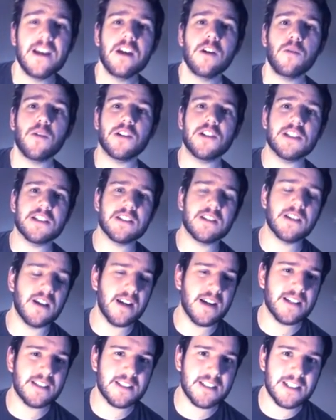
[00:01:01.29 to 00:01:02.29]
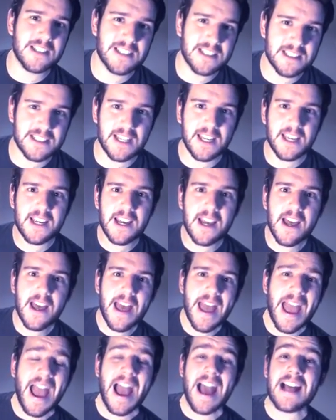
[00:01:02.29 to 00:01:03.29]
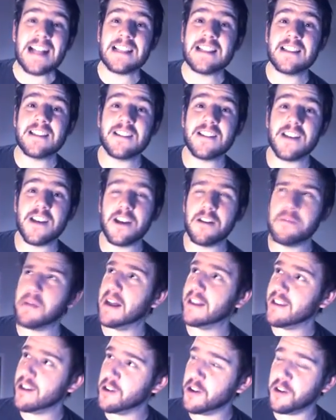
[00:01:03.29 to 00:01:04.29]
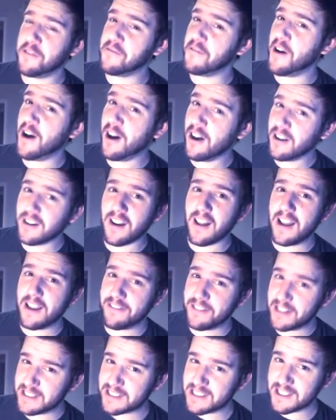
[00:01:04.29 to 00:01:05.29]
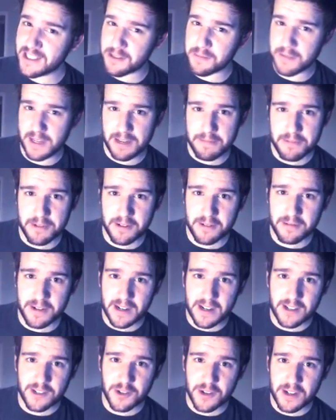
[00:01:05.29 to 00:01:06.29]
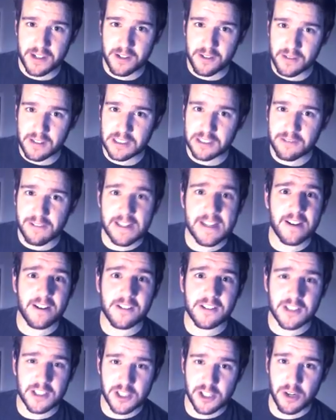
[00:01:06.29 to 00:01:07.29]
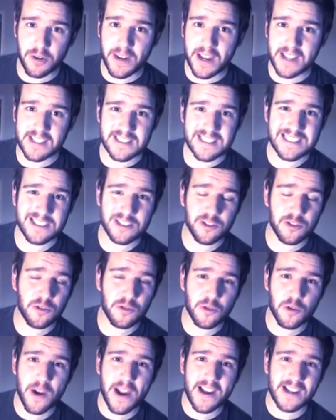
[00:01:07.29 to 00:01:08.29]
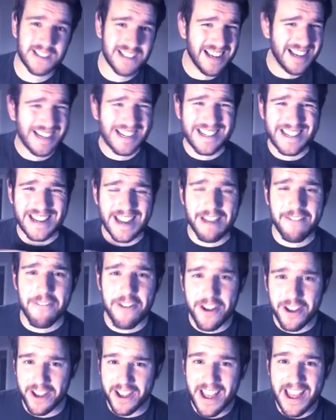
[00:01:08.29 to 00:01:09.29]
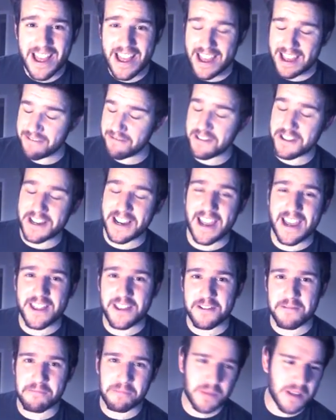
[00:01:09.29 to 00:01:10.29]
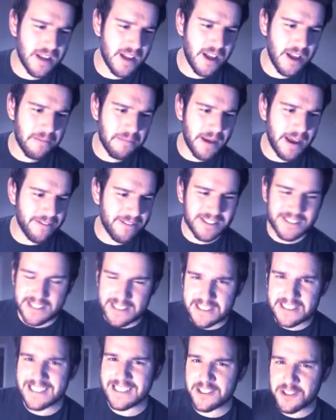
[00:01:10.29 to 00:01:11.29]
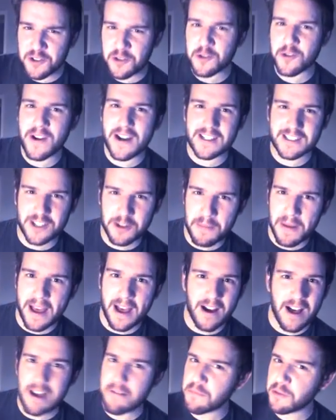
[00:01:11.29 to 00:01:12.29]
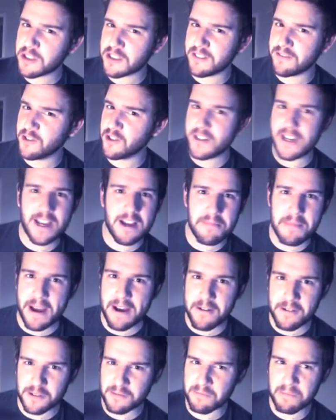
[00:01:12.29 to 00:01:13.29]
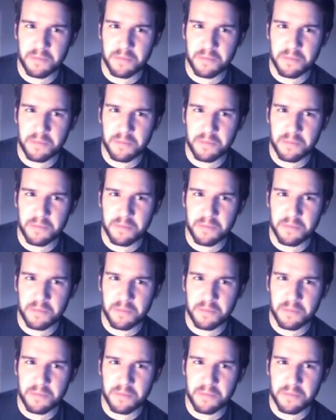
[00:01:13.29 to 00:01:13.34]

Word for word: which is nice to see. And um, I don't know if Hardlight have listened to me, but when I try and do these videos to showcase these new tracks, I can never, ever get them. But ever since this new track's come out, I must have done it about